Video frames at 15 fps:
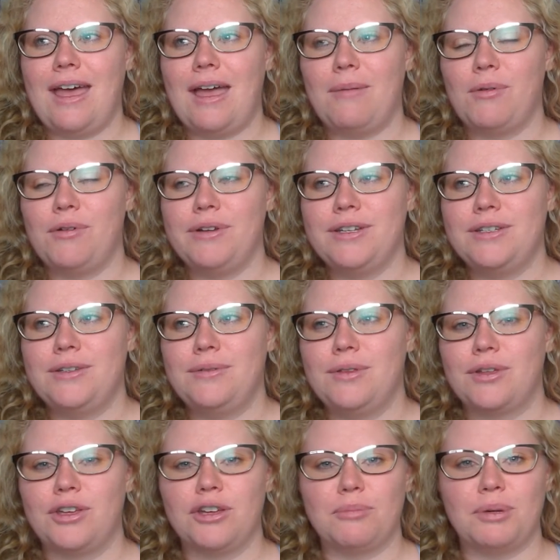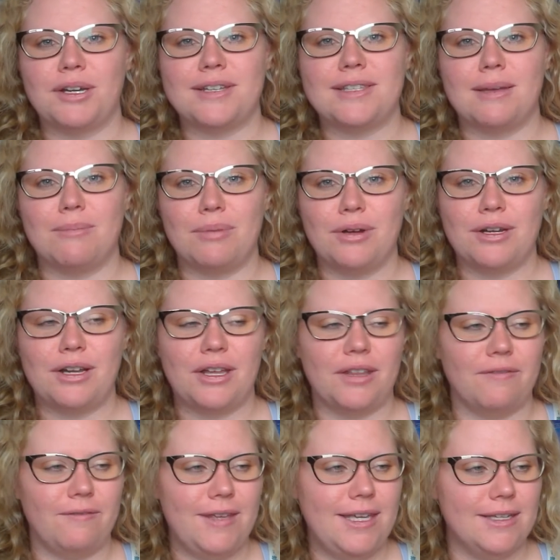I'm going to the cookbooks and burning all
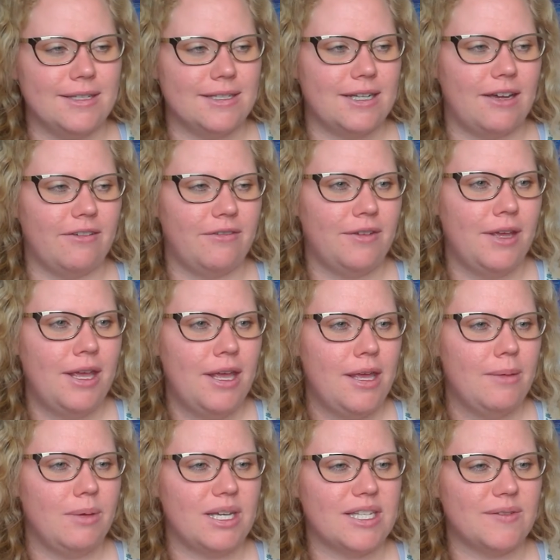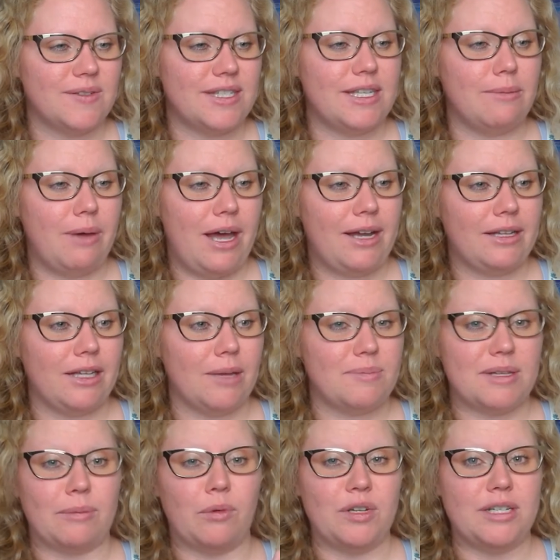the vegan stuff, because if it's the
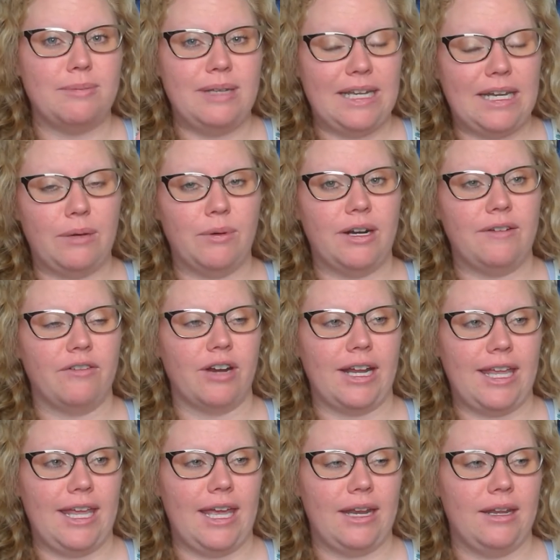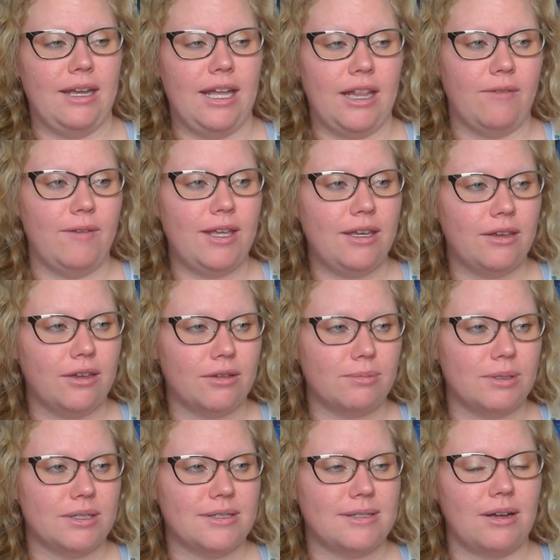apocalypse, I'm going to be eating whatever I can, and the vegan
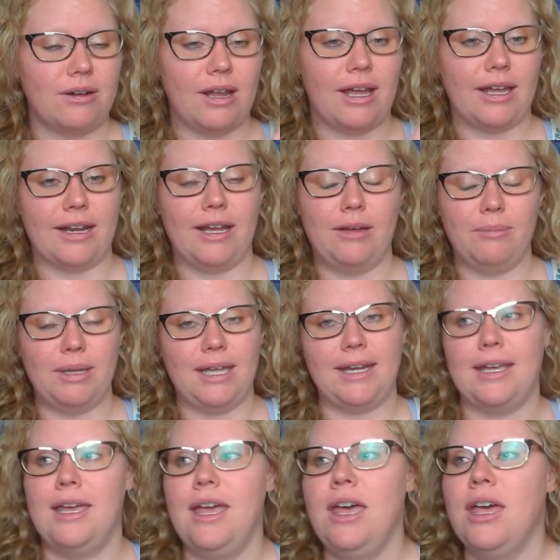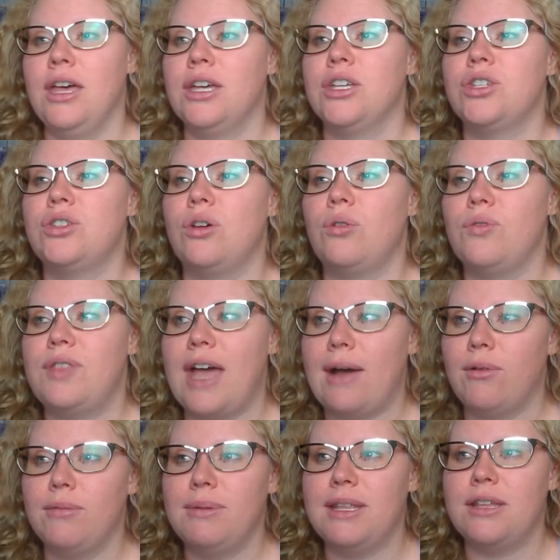cookbooks are not going to help me any. So
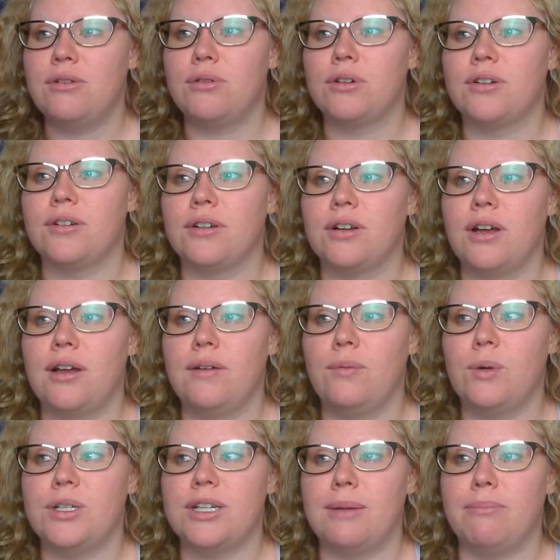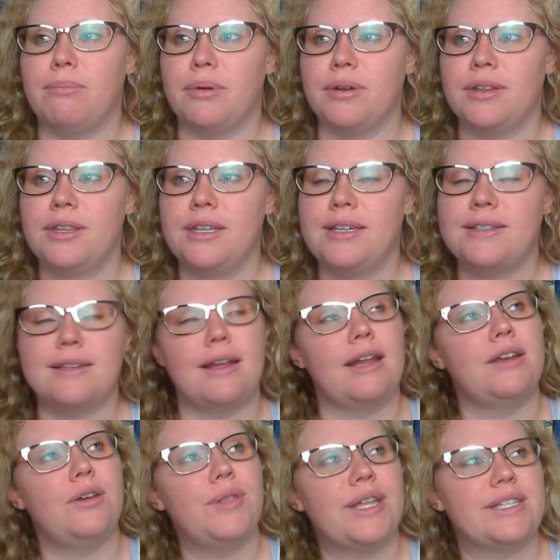that would be the order of which I burn things, and
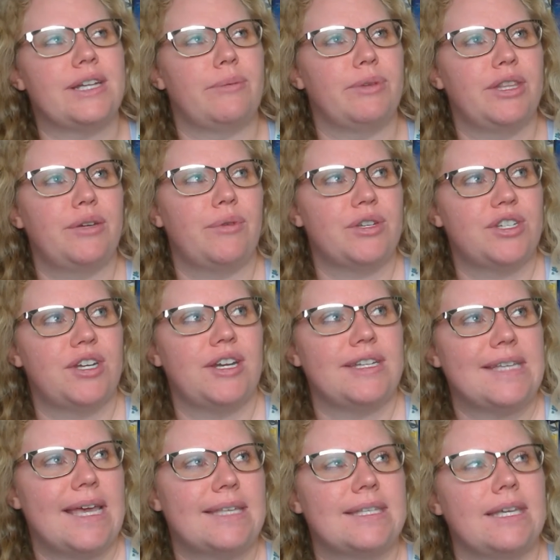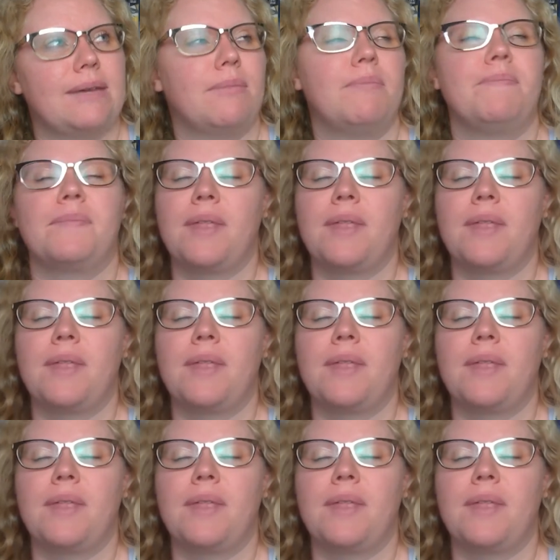I know that's not what the question is asking.